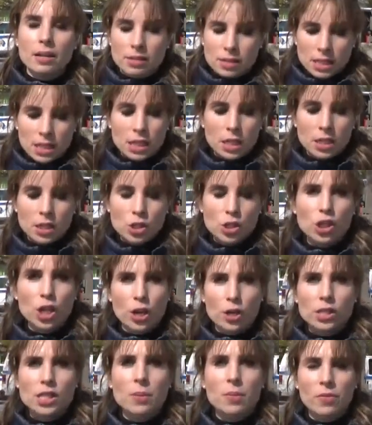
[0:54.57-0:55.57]
and he
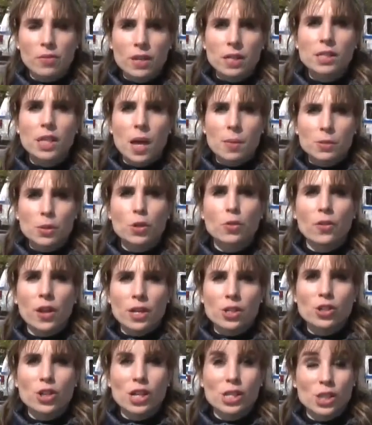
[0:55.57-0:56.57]
shared some of his
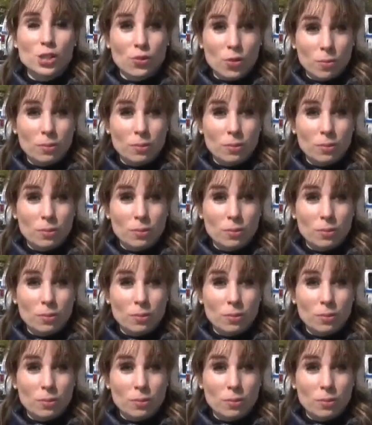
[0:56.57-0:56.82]
observations